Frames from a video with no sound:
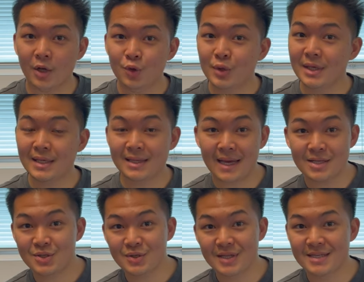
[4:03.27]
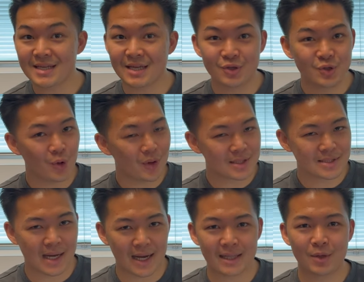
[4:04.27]
you can attest to this and you know
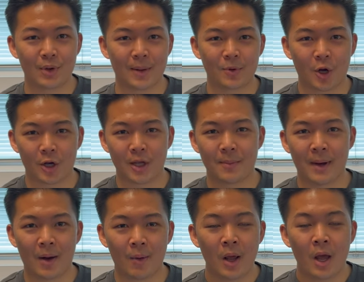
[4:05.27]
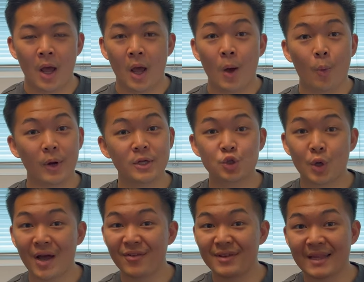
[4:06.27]
exactly what I'm talking about. When
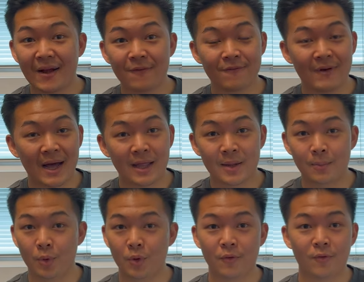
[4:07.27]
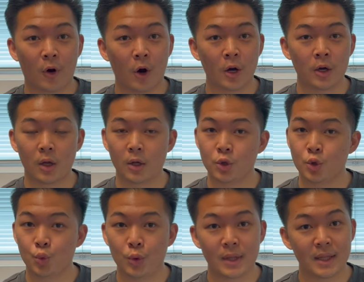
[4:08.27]
driving down Valley Boulevard, you
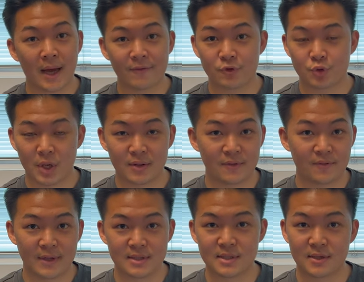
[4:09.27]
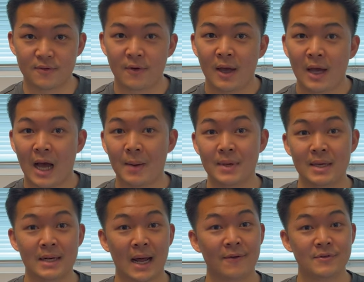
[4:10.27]
really have to drive defensive. I
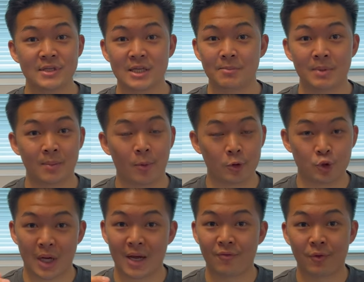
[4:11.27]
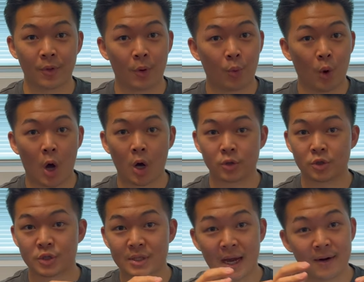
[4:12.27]
mean, I've seen people drive on the wrong
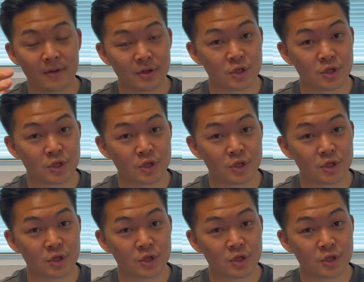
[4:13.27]
side of the